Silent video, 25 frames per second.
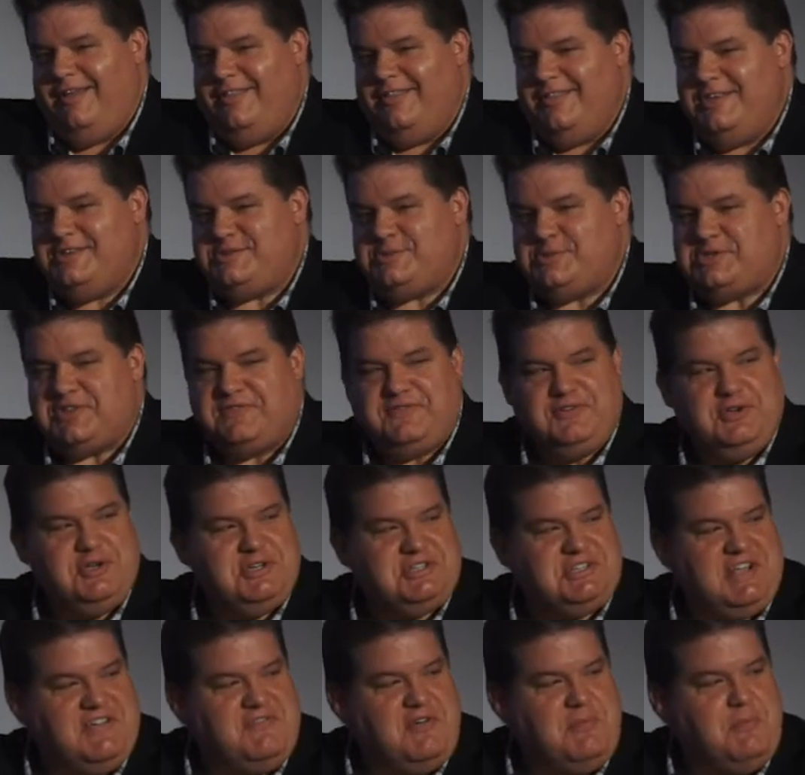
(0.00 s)
This was the
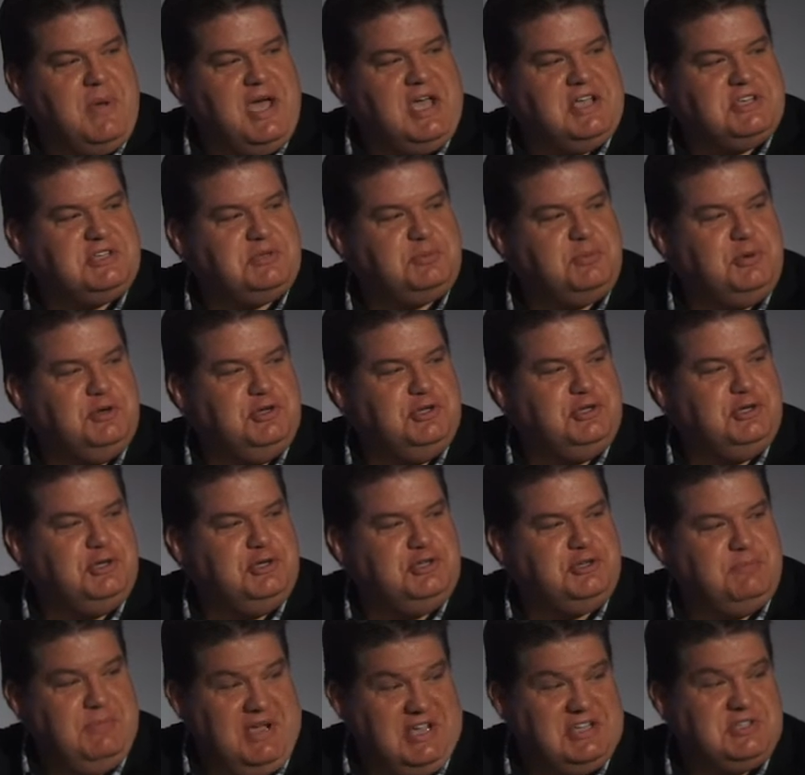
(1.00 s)
first ever
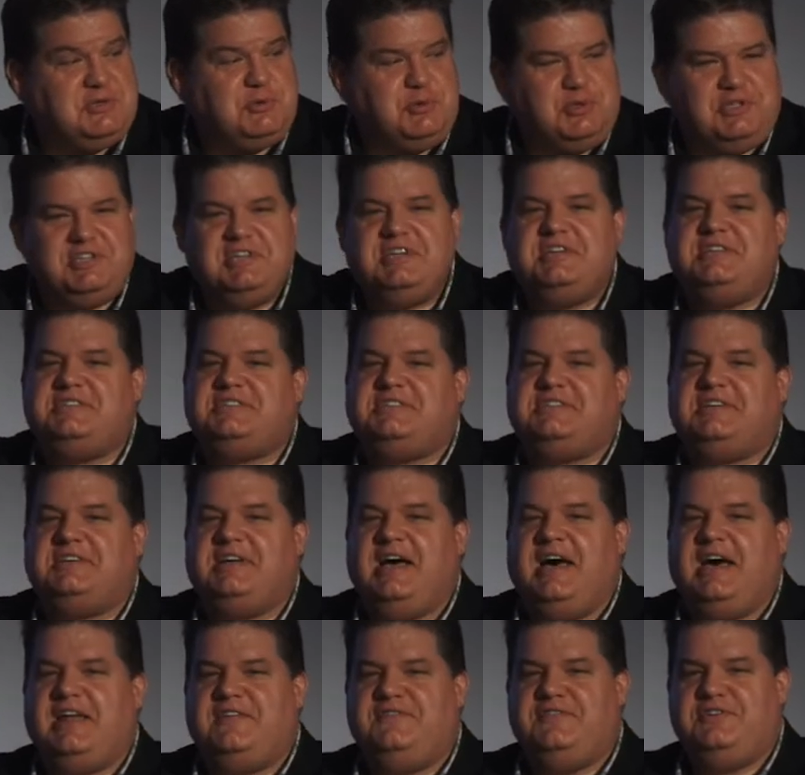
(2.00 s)
mass-released
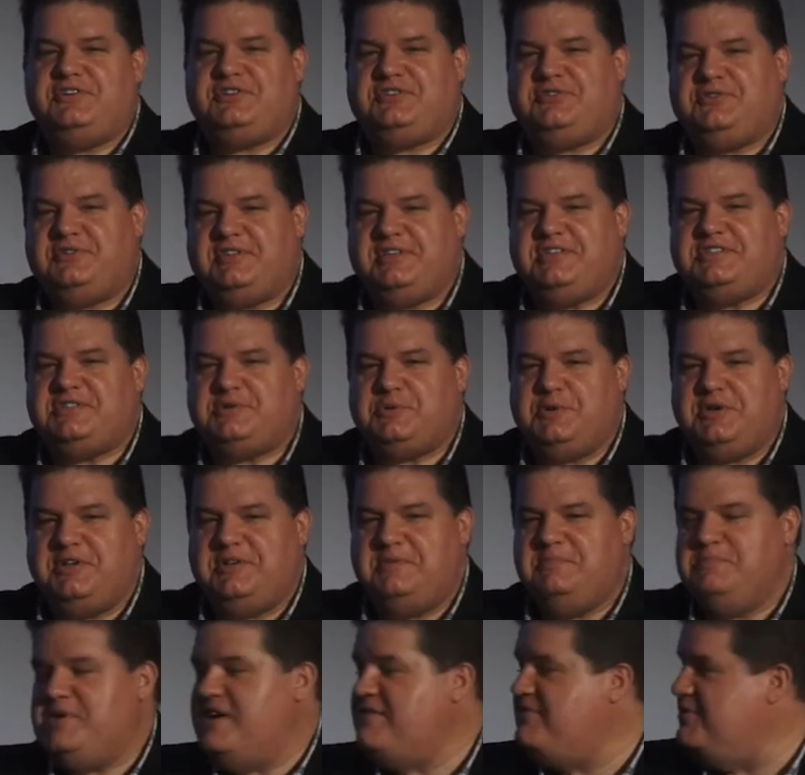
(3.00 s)
artificially
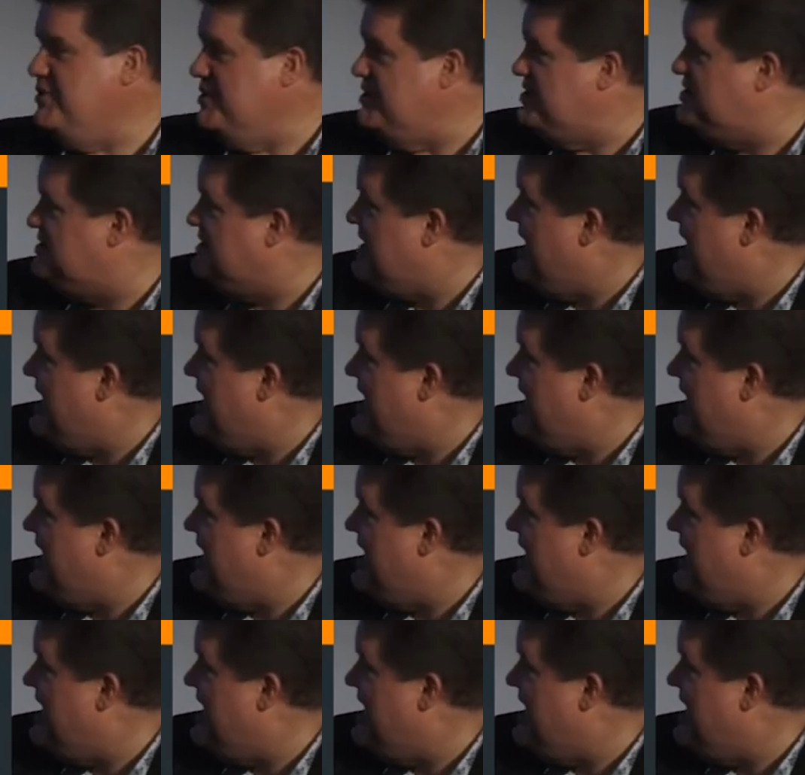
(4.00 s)
sweetened beverage,